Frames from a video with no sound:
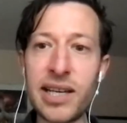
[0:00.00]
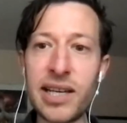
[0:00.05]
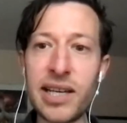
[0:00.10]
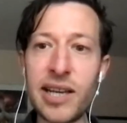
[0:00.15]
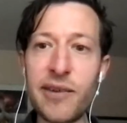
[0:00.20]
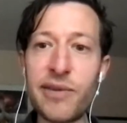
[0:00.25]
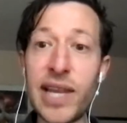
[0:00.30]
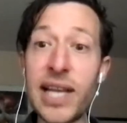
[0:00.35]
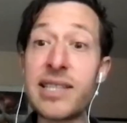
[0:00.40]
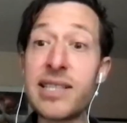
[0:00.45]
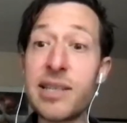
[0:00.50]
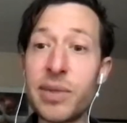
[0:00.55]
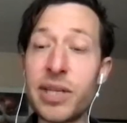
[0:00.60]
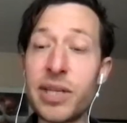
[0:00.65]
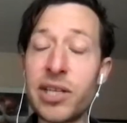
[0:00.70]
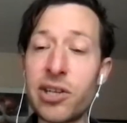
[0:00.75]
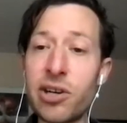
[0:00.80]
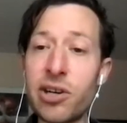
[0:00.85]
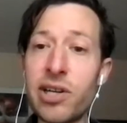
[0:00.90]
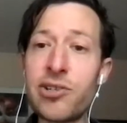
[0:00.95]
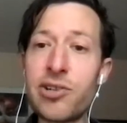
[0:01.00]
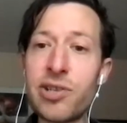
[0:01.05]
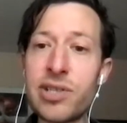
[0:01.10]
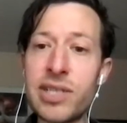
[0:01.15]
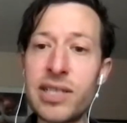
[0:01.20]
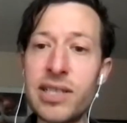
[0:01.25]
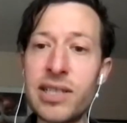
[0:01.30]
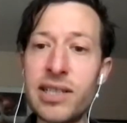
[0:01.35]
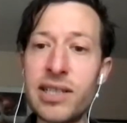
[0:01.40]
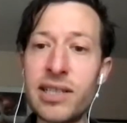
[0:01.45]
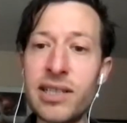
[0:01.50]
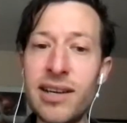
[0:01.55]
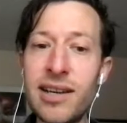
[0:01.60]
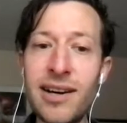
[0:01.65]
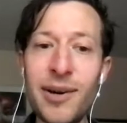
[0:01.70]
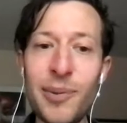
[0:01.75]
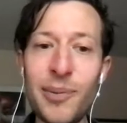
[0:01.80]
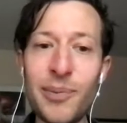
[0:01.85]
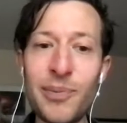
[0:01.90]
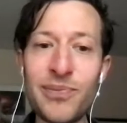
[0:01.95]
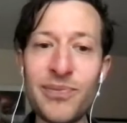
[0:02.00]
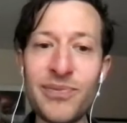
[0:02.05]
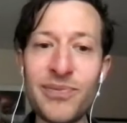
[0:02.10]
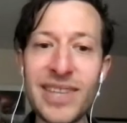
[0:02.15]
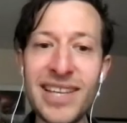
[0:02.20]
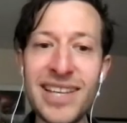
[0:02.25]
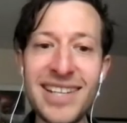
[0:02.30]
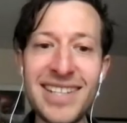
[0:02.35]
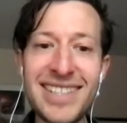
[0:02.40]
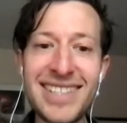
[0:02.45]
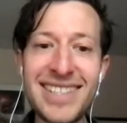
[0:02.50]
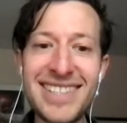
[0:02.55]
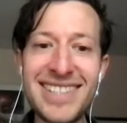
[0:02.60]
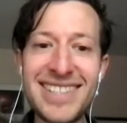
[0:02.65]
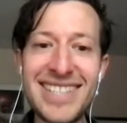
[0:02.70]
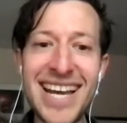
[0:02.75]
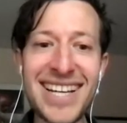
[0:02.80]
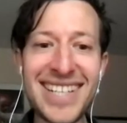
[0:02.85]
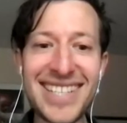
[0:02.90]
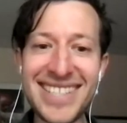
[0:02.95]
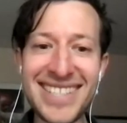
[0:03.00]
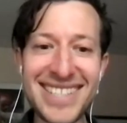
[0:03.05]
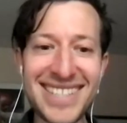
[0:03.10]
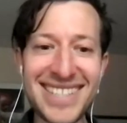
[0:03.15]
if that's something you're interested in, Tim,